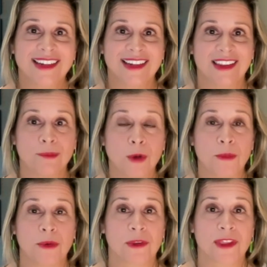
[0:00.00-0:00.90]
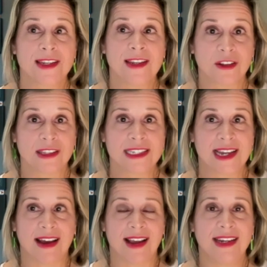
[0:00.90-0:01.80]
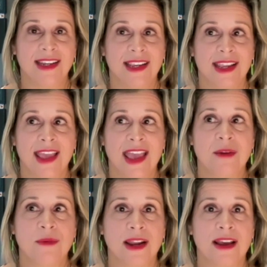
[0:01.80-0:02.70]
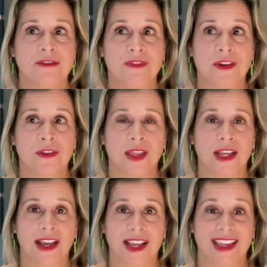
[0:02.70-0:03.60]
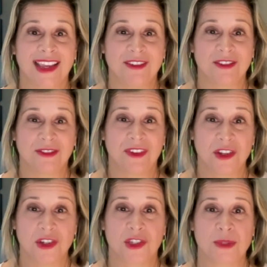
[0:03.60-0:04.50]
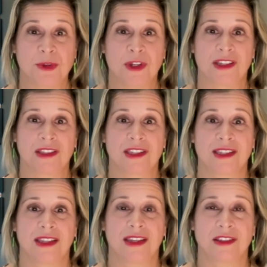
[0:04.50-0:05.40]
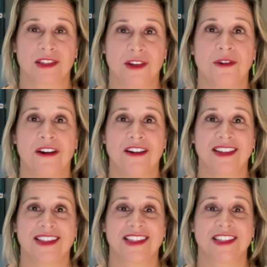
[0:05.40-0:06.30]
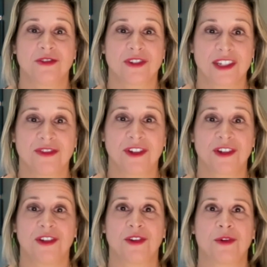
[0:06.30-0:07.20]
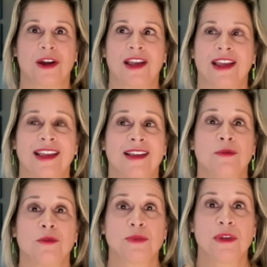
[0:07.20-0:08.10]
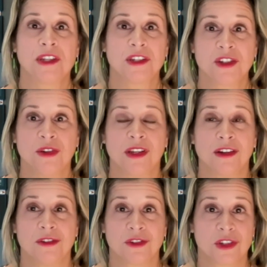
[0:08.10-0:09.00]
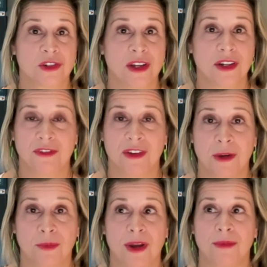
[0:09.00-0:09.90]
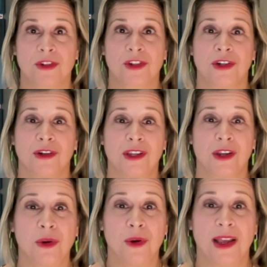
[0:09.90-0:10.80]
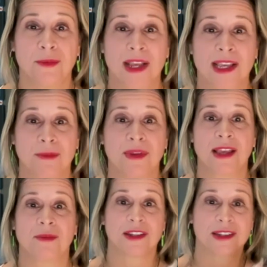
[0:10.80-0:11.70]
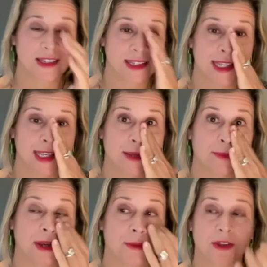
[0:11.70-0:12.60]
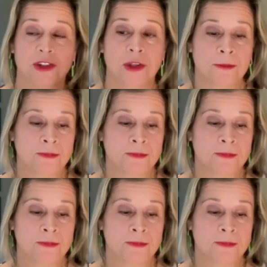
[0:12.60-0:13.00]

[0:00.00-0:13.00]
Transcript: the moment where they nearly died and when I felt like I can't finish this book it's getting so hard it's so difficult or I was spending 2 years just trying to find a publisher you know am I going to be able to to get it published